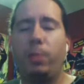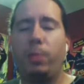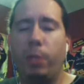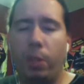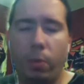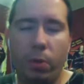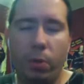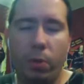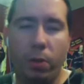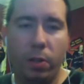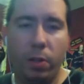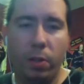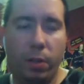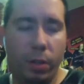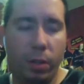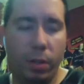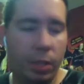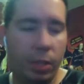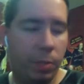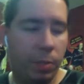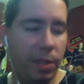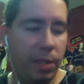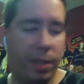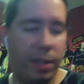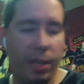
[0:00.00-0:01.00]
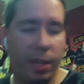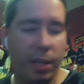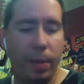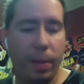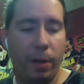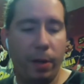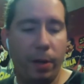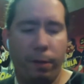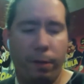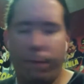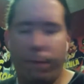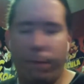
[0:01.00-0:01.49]
you were speaking
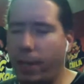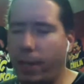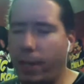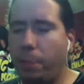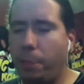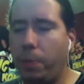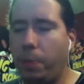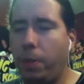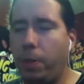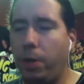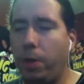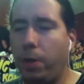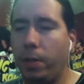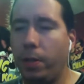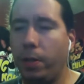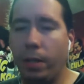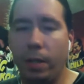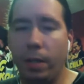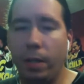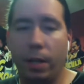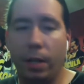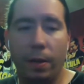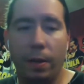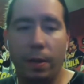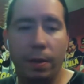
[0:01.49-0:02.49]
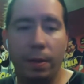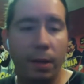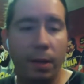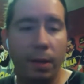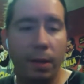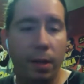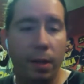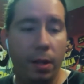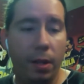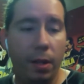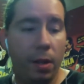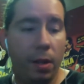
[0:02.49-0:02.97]
about on Facebook? The
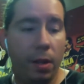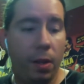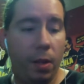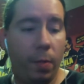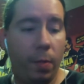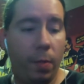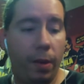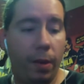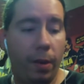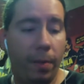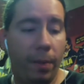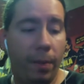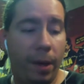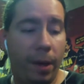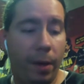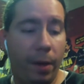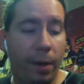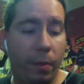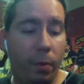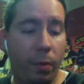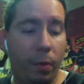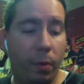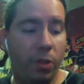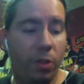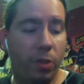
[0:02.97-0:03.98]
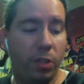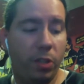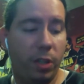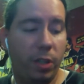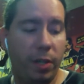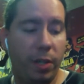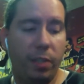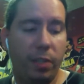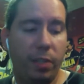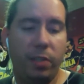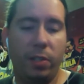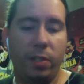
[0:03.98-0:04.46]
one about the worst
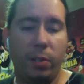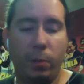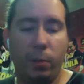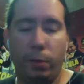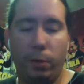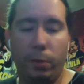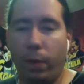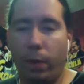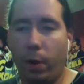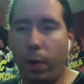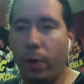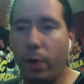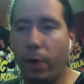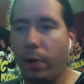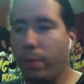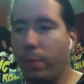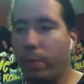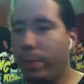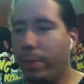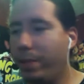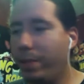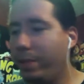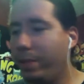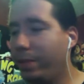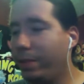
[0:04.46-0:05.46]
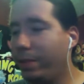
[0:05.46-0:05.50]
things that you've heard, Ben?